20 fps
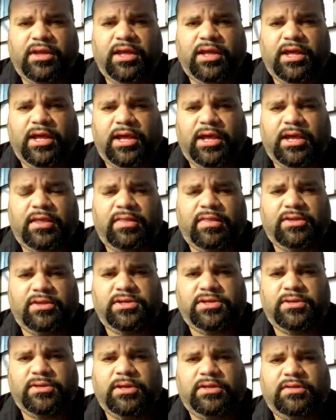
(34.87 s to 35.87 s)
uh,
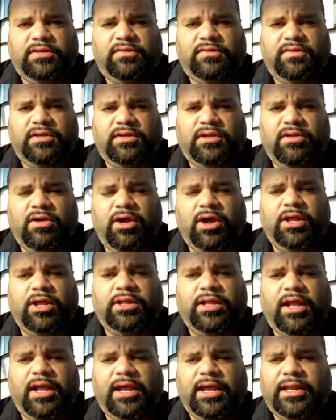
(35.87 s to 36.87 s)
that you had seen
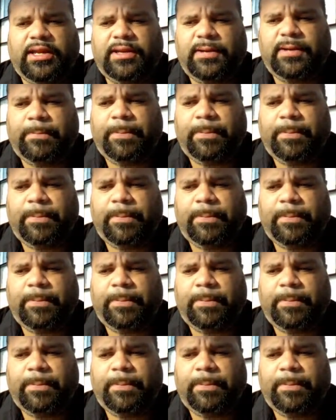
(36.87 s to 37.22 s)
online.